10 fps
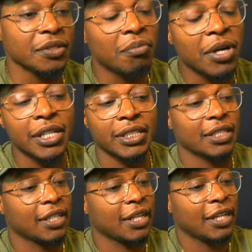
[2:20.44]
But
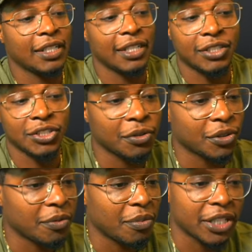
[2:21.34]
it sold
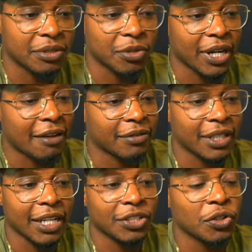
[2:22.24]
on Poshmark after
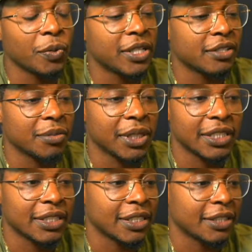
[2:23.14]
like two weeks of me
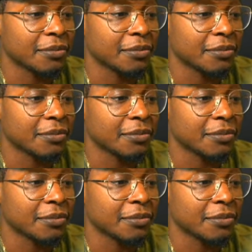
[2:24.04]
listing it.